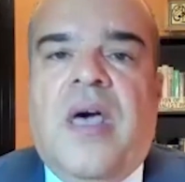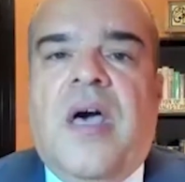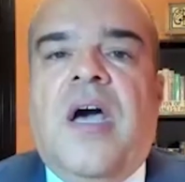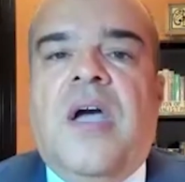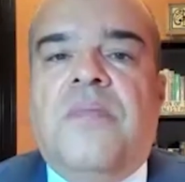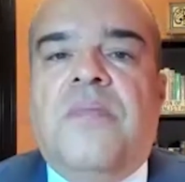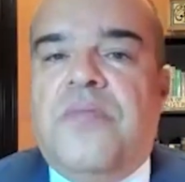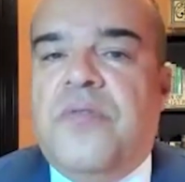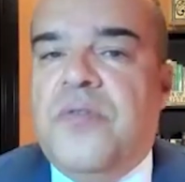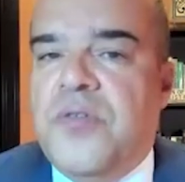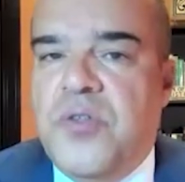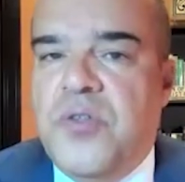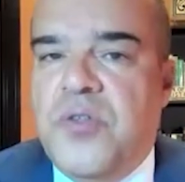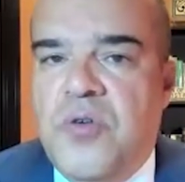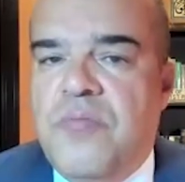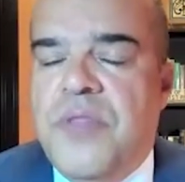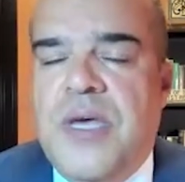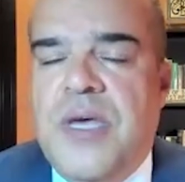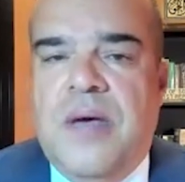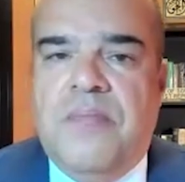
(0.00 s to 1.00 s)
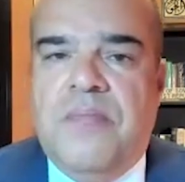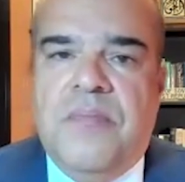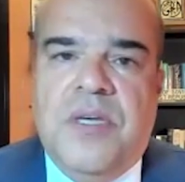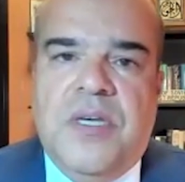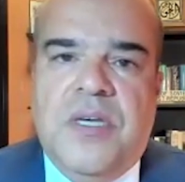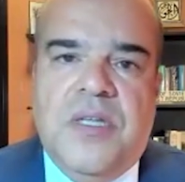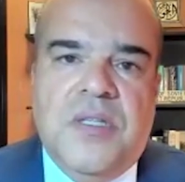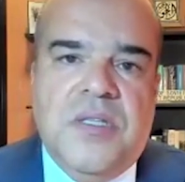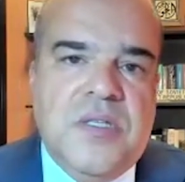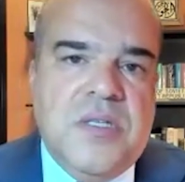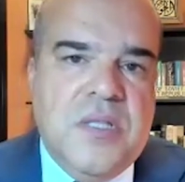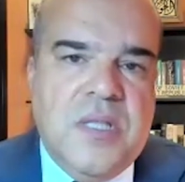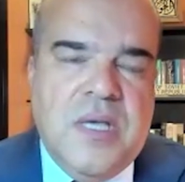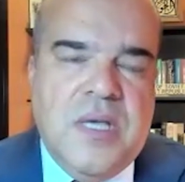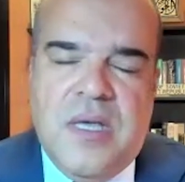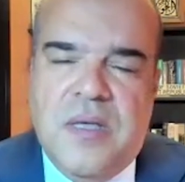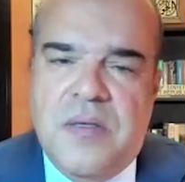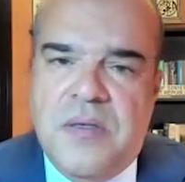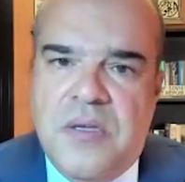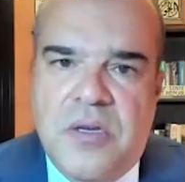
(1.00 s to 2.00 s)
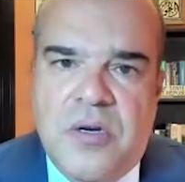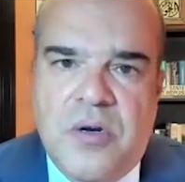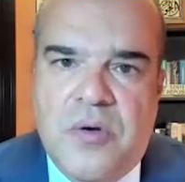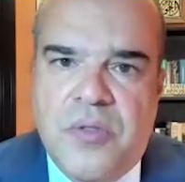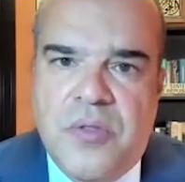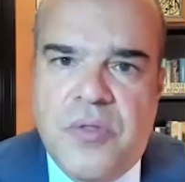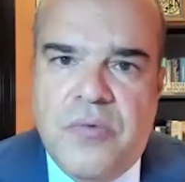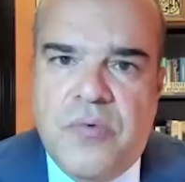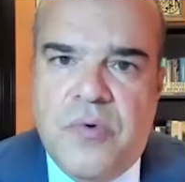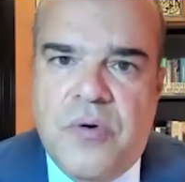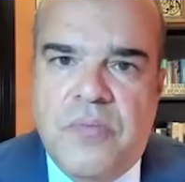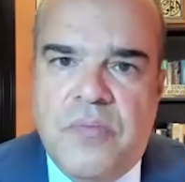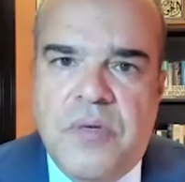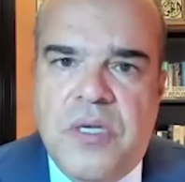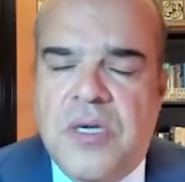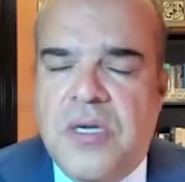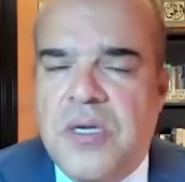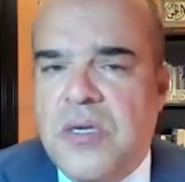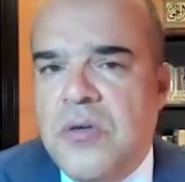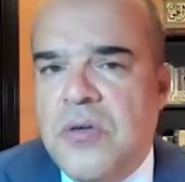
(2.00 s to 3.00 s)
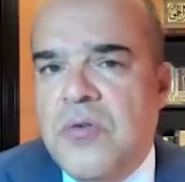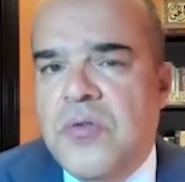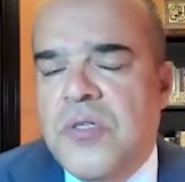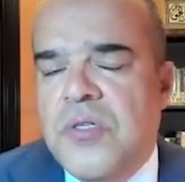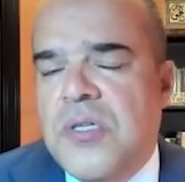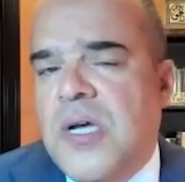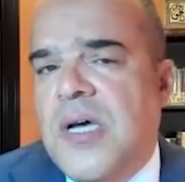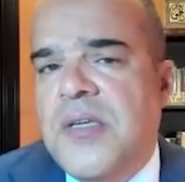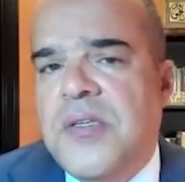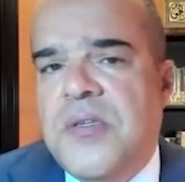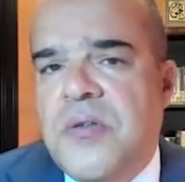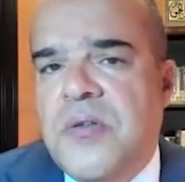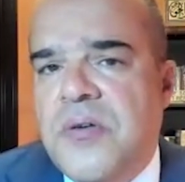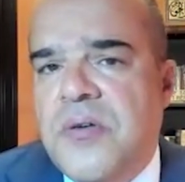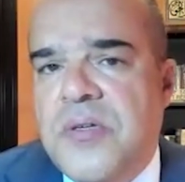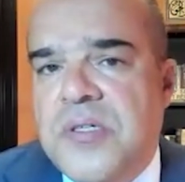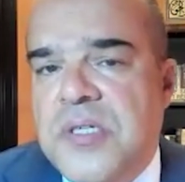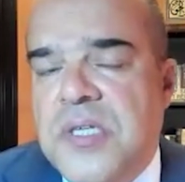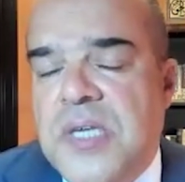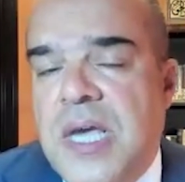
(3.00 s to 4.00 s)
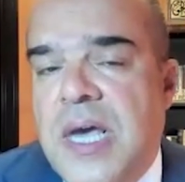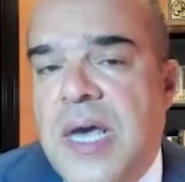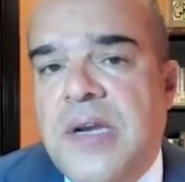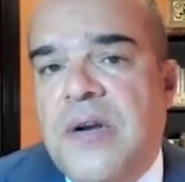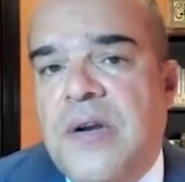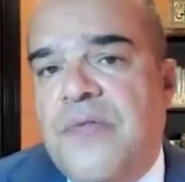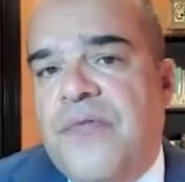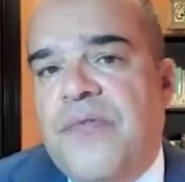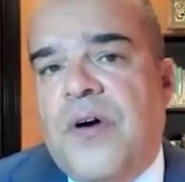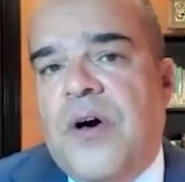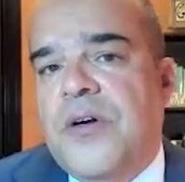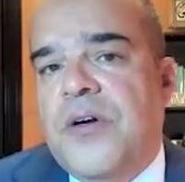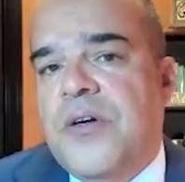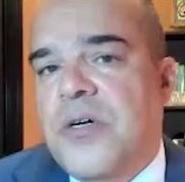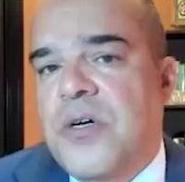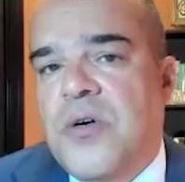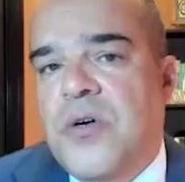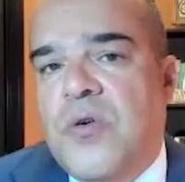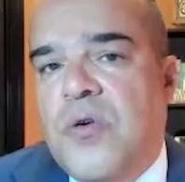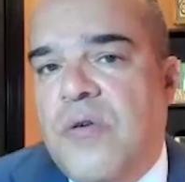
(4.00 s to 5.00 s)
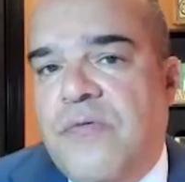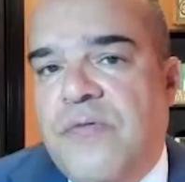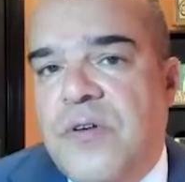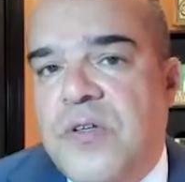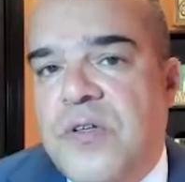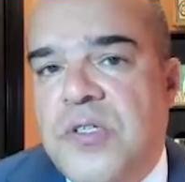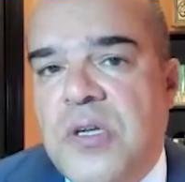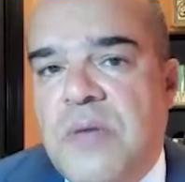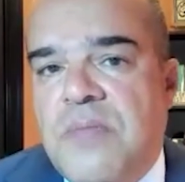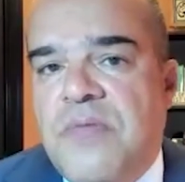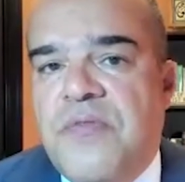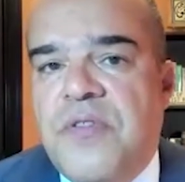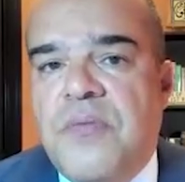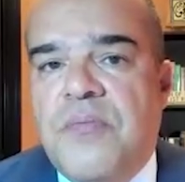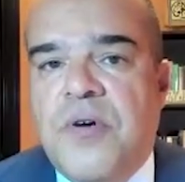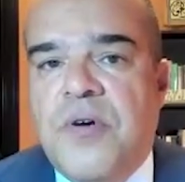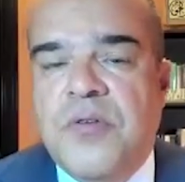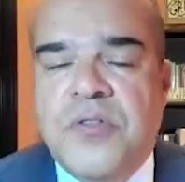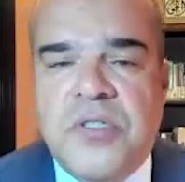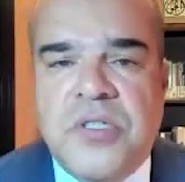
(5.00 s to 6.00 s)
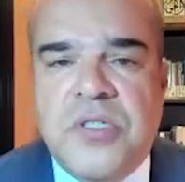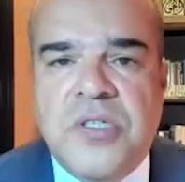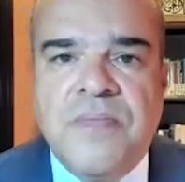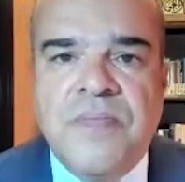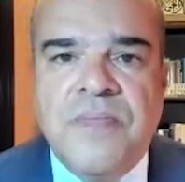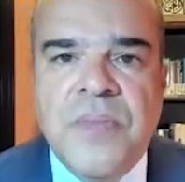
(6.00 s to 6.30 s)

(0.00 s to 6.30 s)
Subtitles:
I presume that means that, they were being used either as cannon fodder or for some of the most